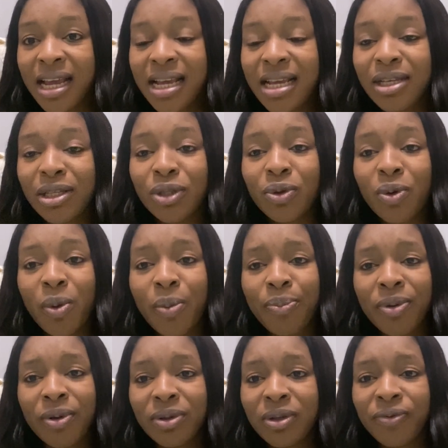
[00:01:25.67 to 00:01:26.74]
It's so
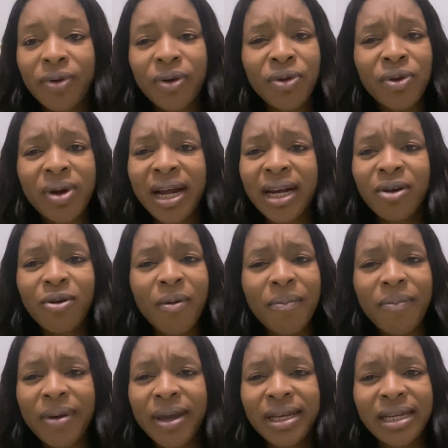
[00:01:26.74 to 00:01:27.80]
beautiful. You can't
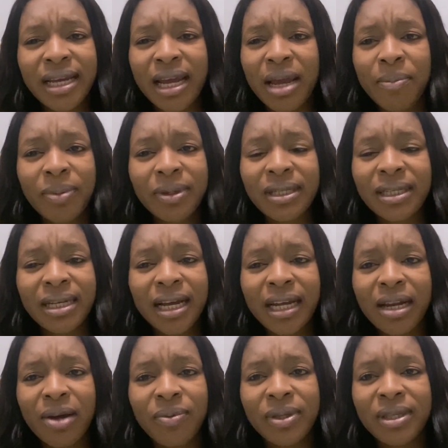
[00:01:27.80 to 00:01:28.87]
compare the airport in
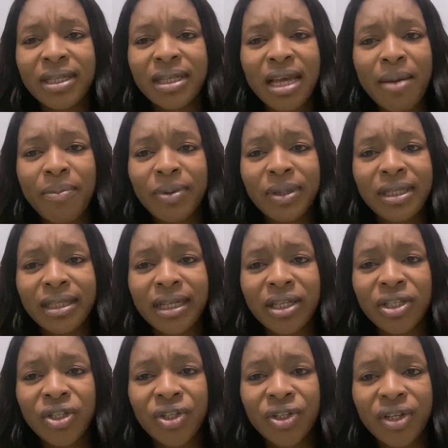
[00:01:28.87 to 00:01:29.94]
Ghana with the airport in
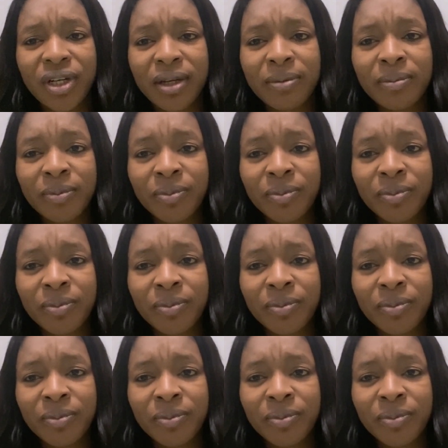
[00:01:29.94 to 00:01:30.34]
Nigeria.